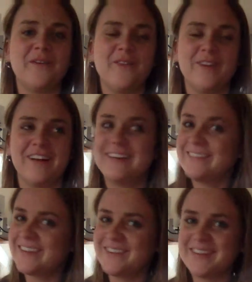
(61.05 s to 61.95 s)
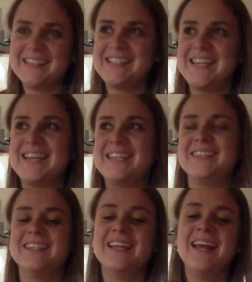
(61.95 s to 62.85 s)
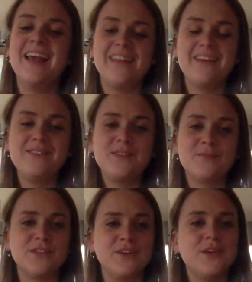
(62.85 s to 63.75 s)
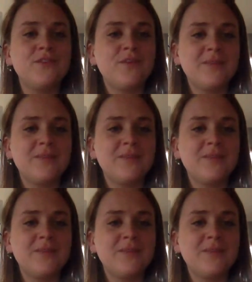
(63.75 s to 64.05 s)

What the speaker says: or I don't know what this is. And that was almost good from